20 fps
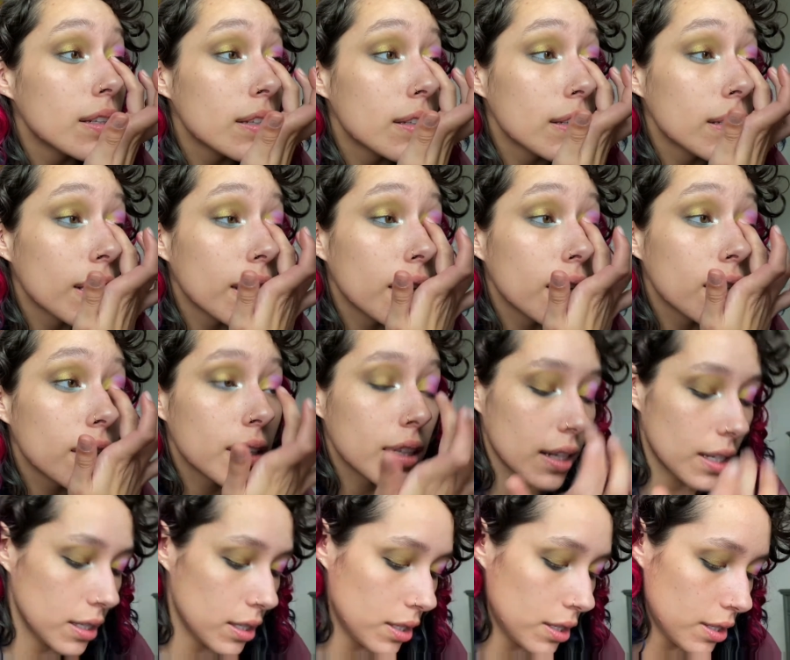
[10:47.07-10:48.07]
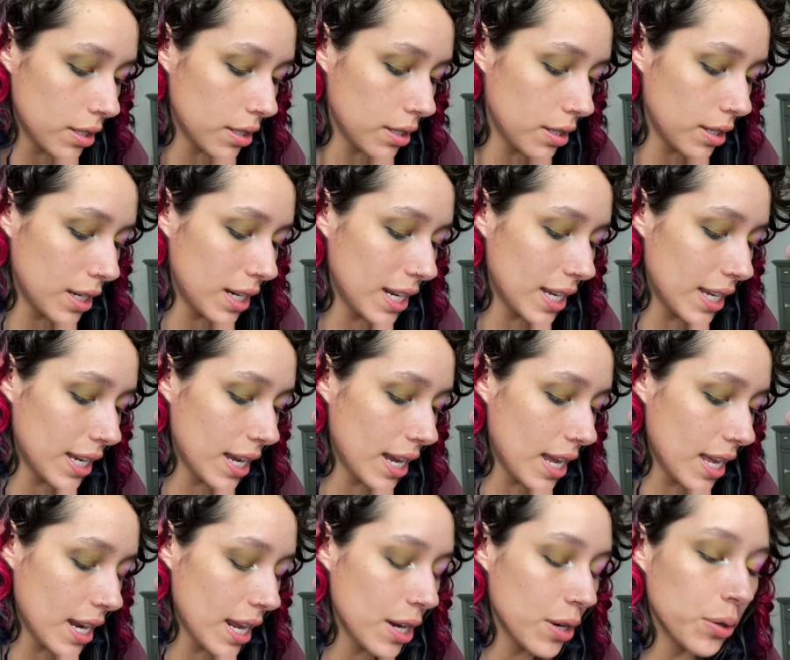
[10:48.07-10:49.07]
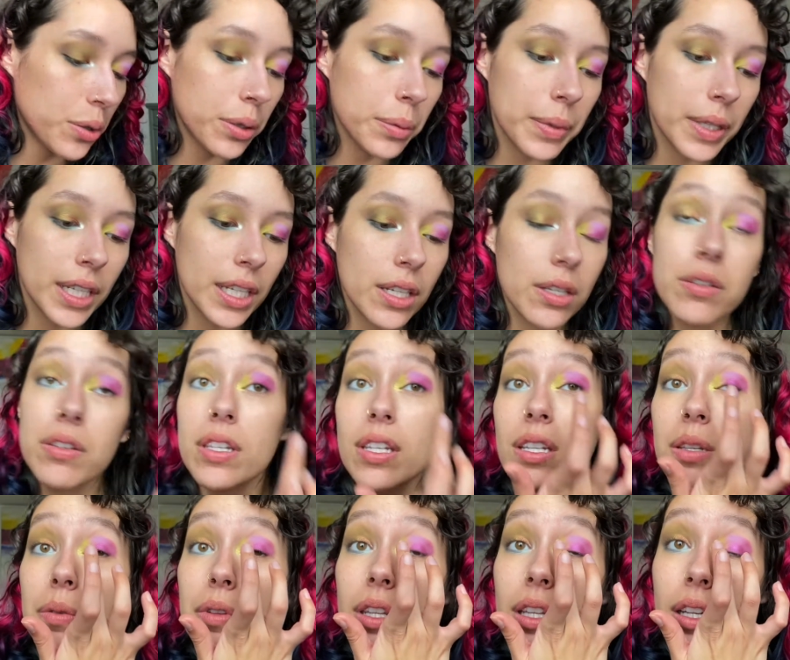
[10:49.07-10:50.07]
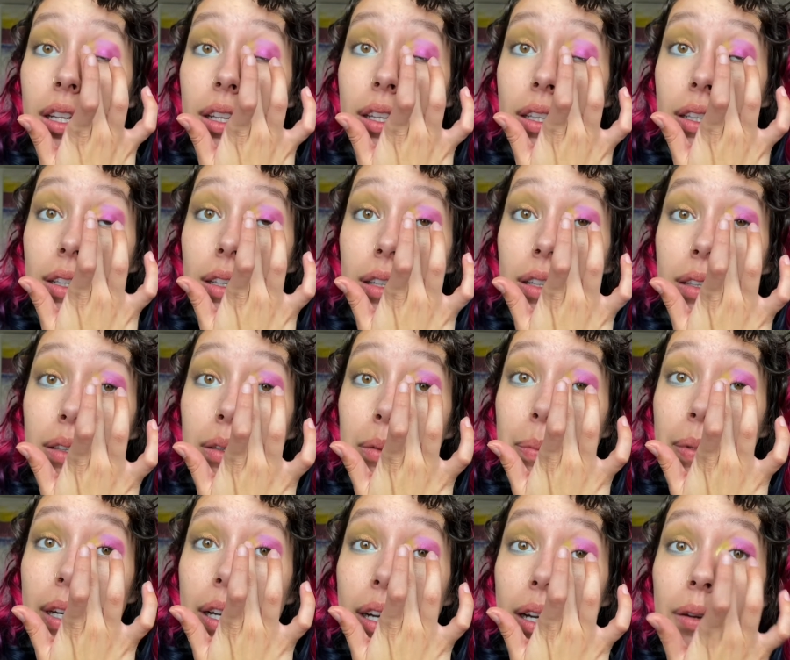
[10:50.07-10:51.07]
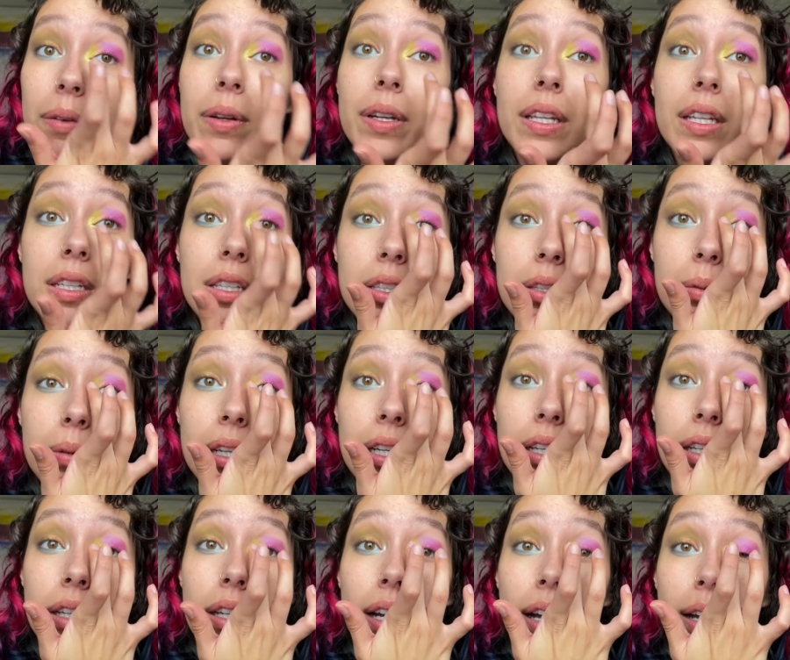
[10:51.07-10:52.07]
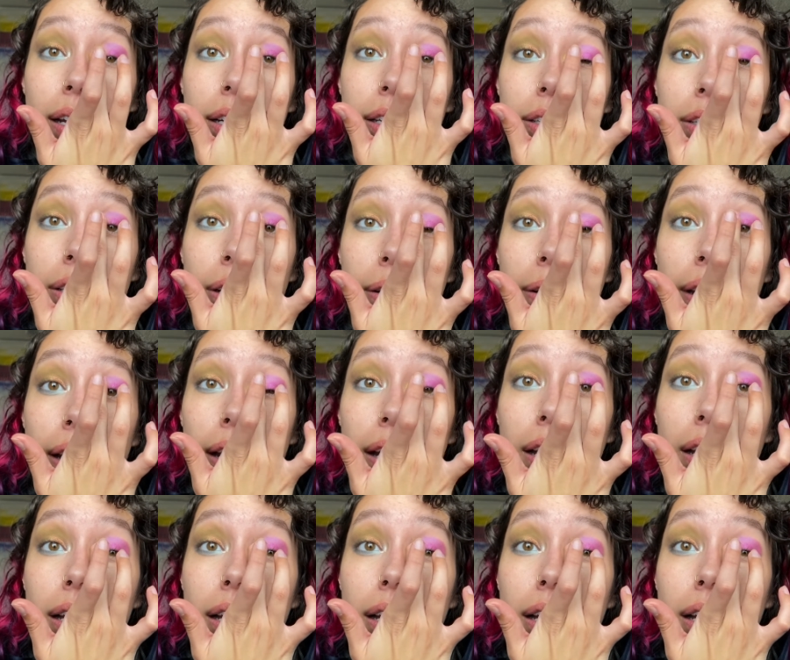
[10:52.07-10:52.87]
Sand Dancer, and again, I normally use these with a glitter glue, but I really just wanted to kind of show you.